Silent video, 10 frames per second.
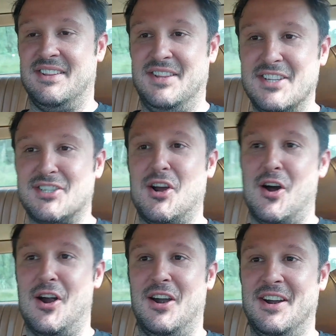This
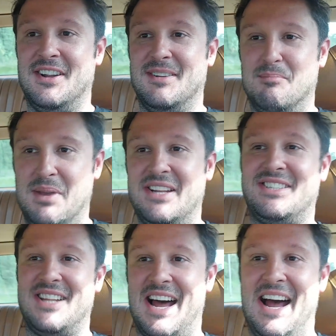car
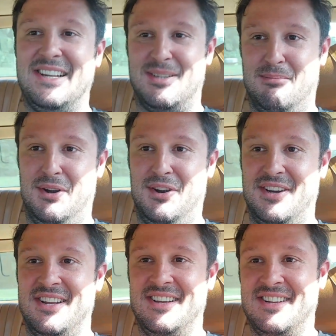beats the
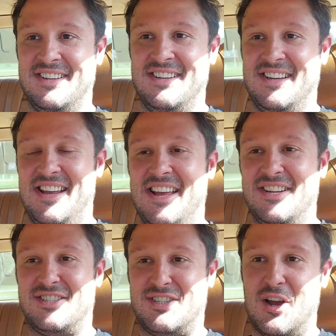Heisenberg. It
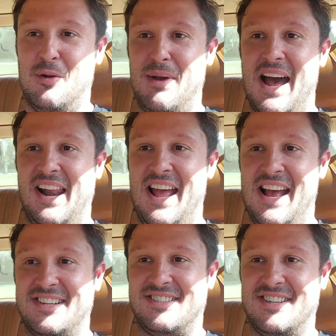is so
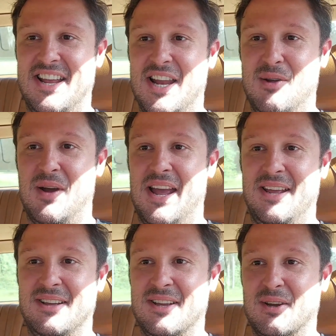badass.
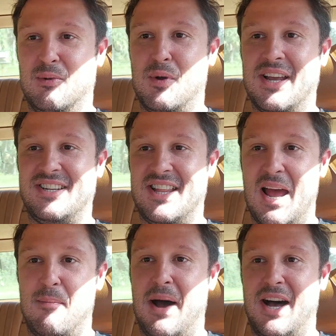Anyway, we'll get to
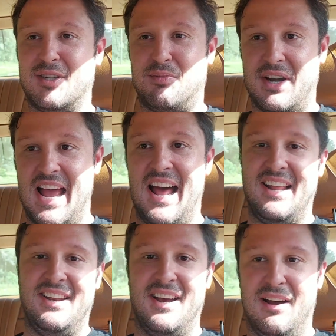that miles per
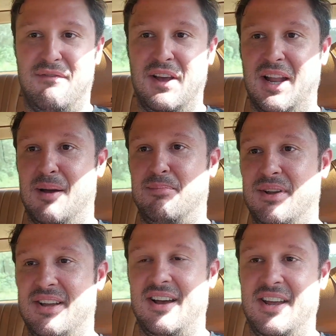gallon fill up
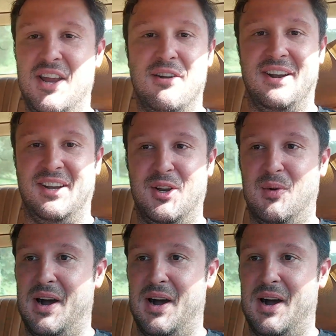here in a little